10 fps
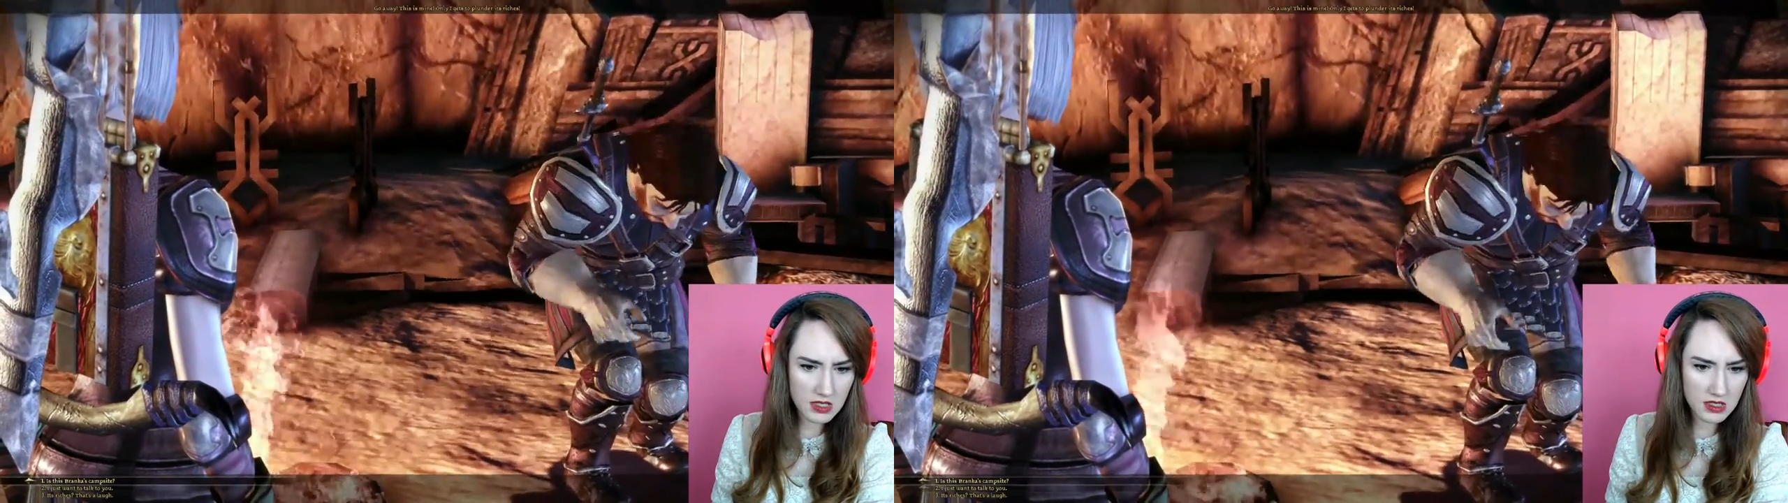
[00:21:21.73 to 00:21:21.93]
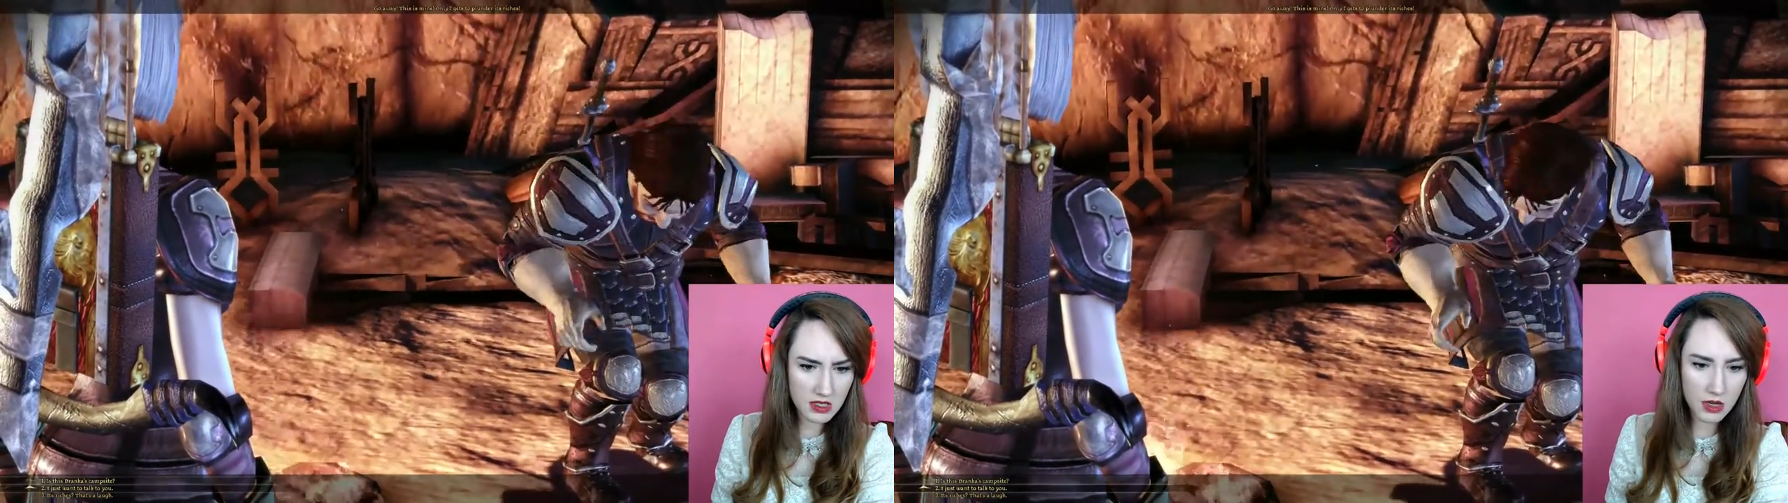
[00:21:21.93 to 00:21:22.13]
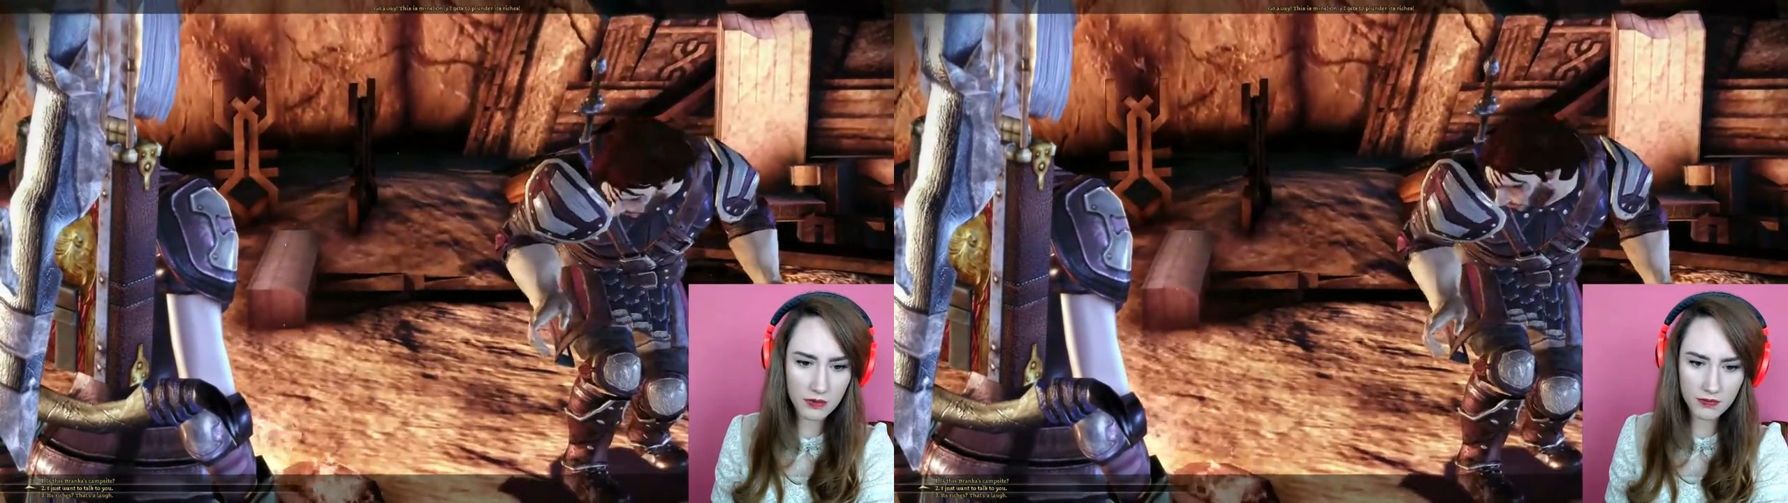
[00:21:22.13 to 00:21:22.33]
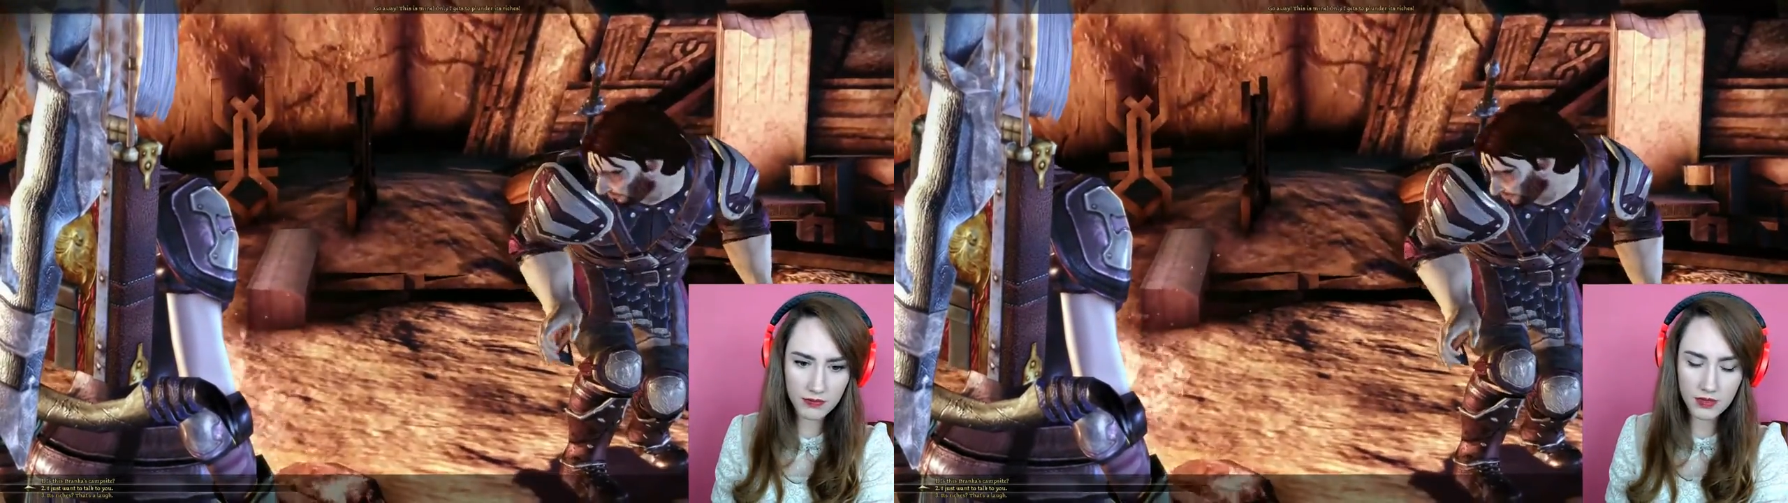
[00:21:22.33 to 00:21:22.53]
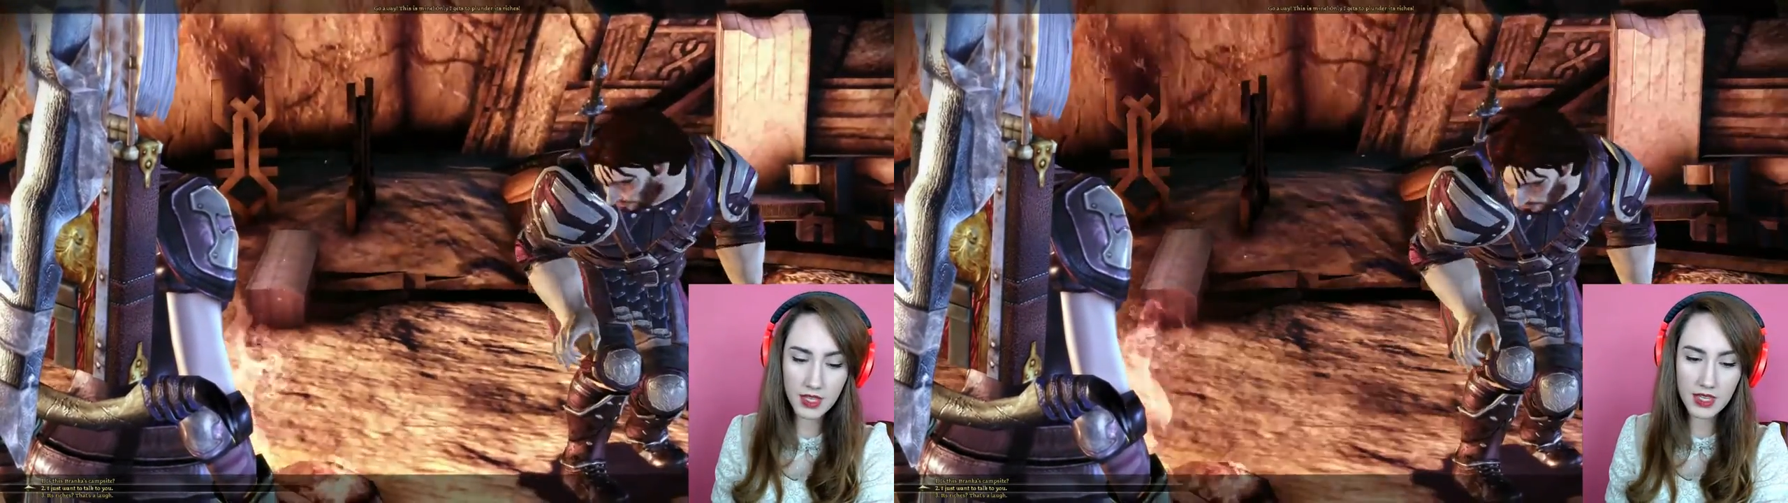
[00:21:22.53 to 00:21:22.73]
Oh,
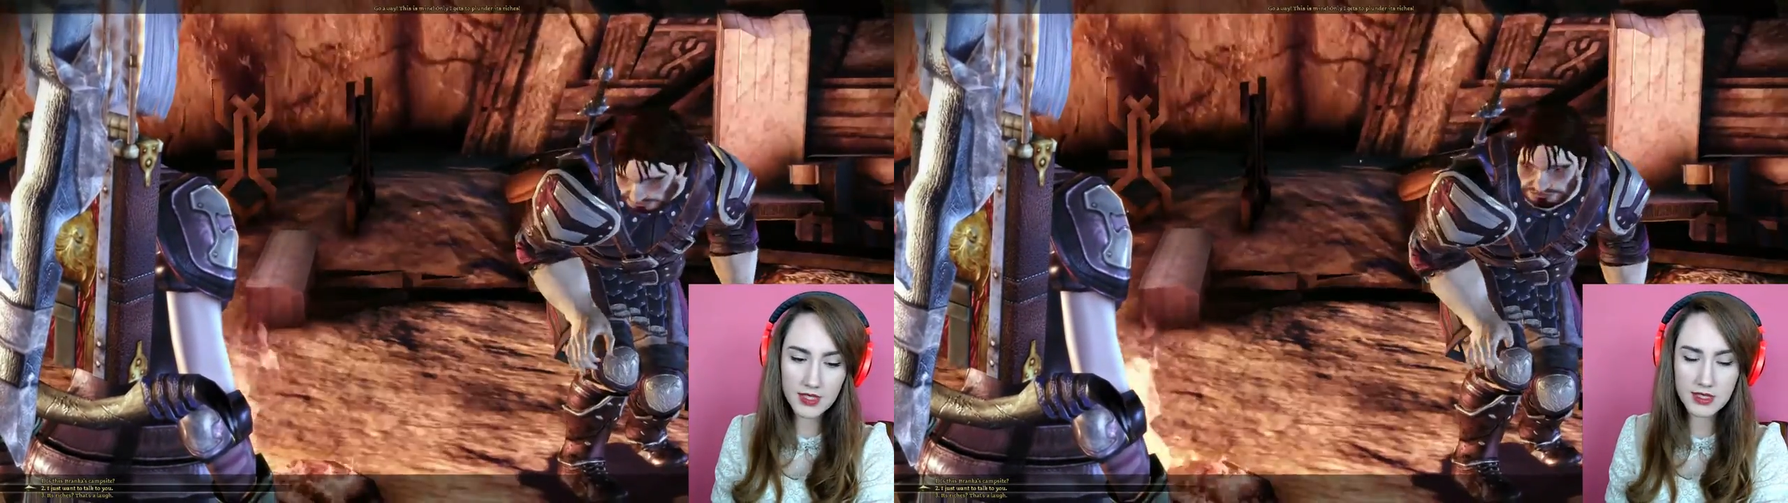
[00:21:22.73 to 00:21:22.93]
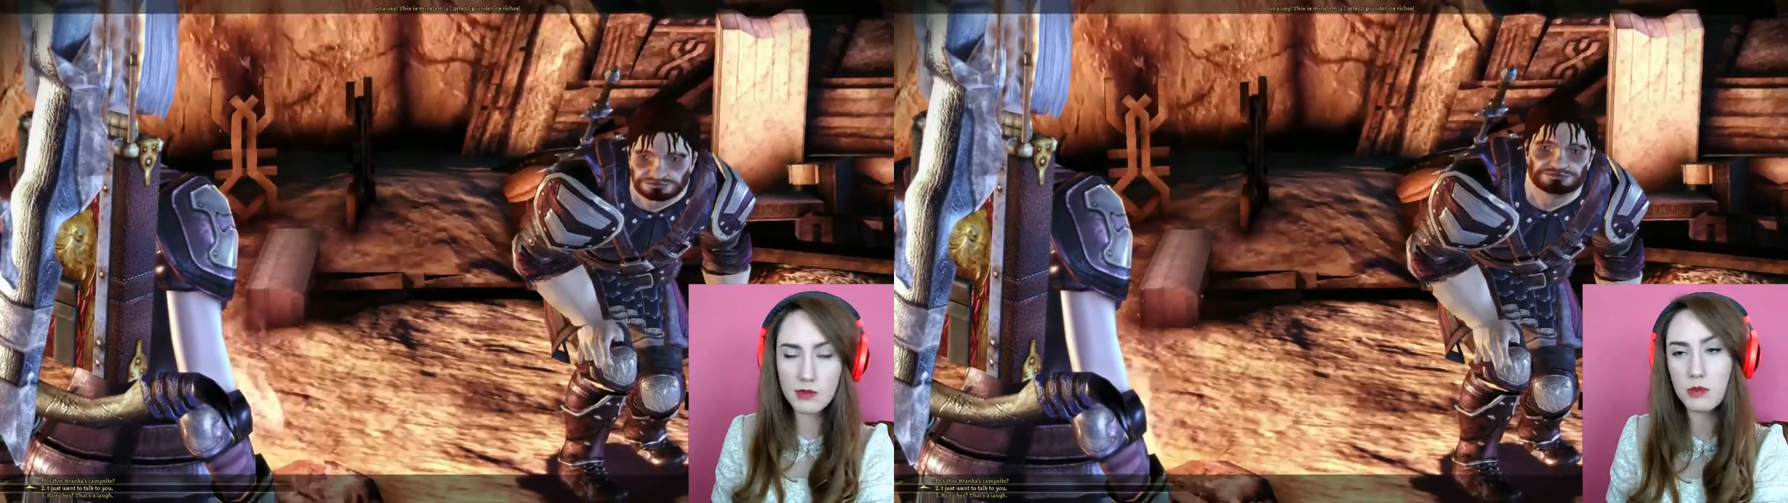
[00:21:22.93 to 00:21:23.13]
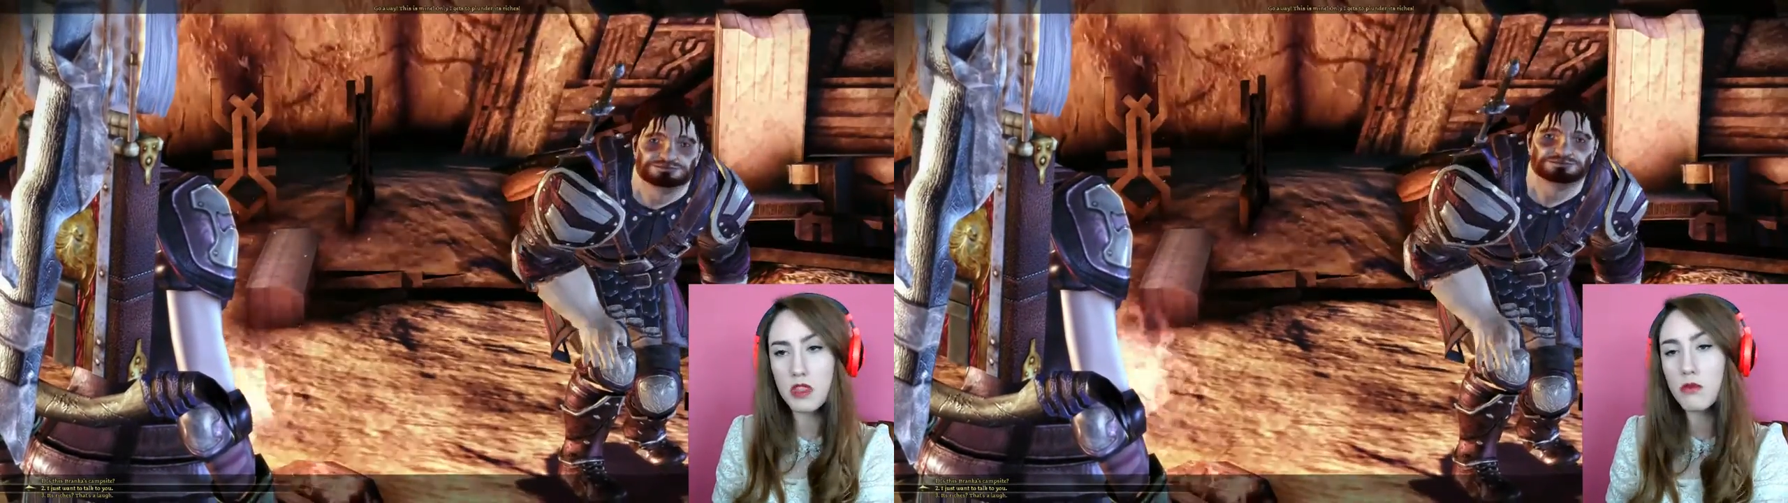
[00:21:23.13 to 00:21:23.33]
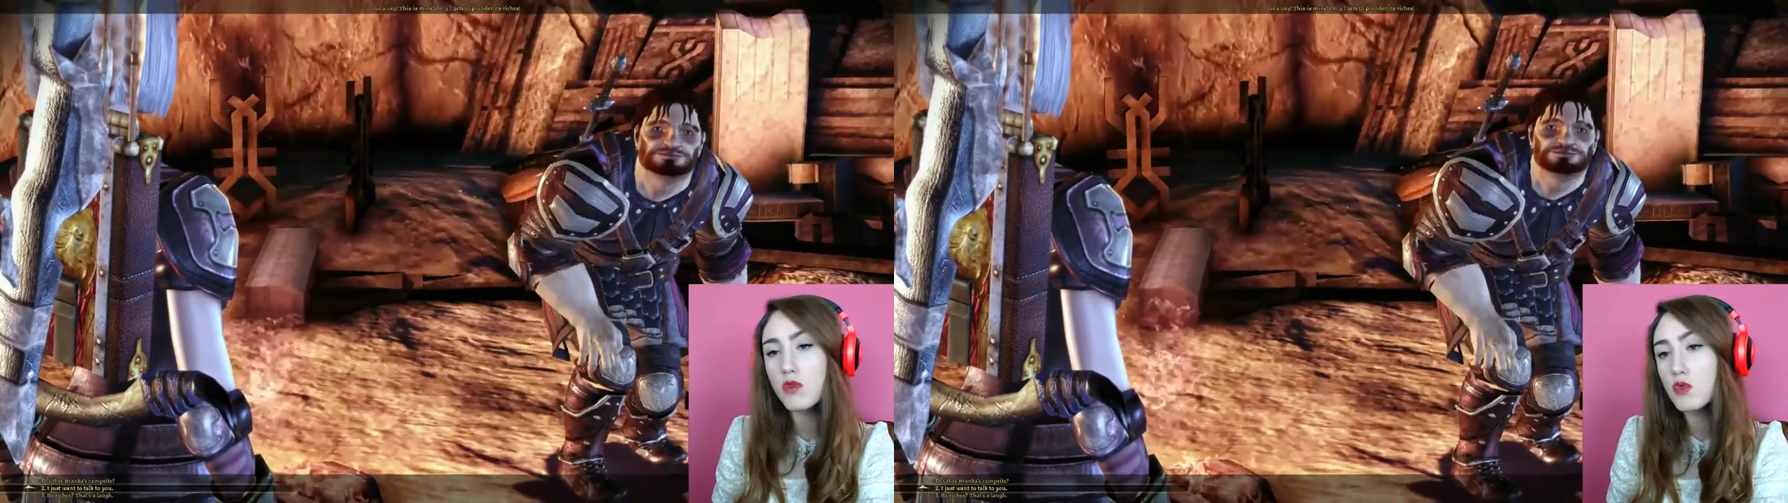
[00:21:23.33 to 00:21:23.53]
I guess this would be the most